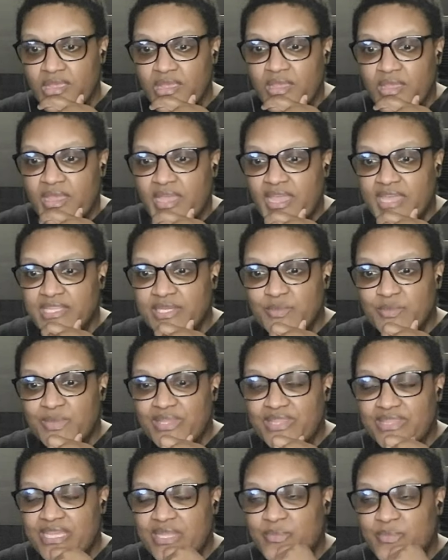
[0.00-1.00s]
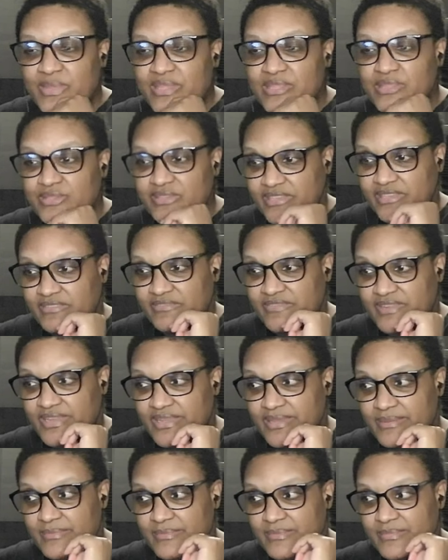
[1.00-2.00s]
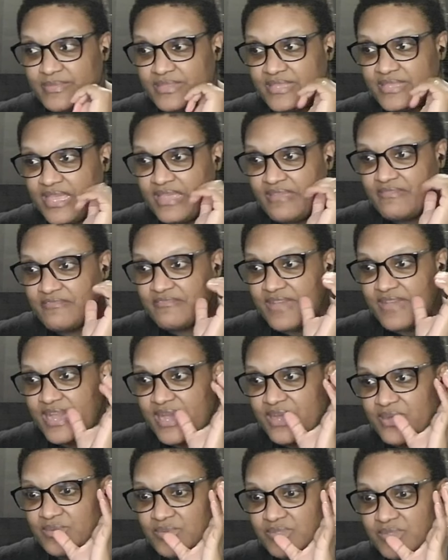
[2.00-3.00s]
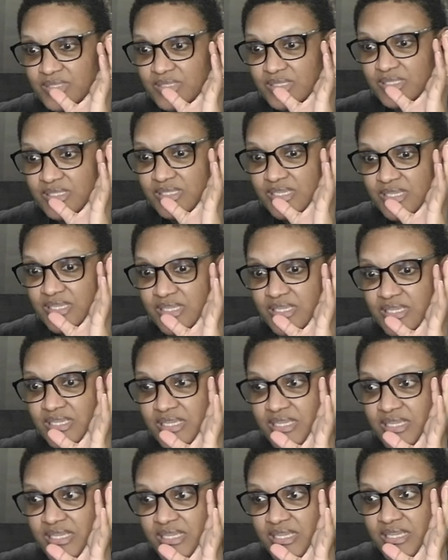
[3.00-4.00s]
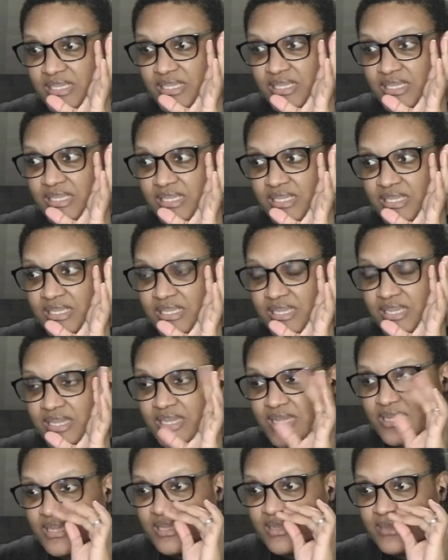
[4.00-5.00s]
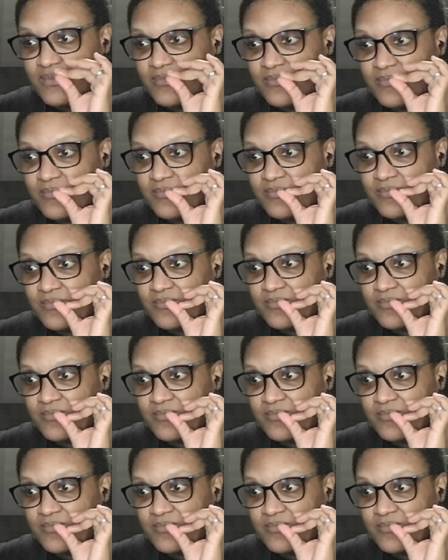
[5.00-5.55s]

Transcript: And then when they went looking for him, they found him, and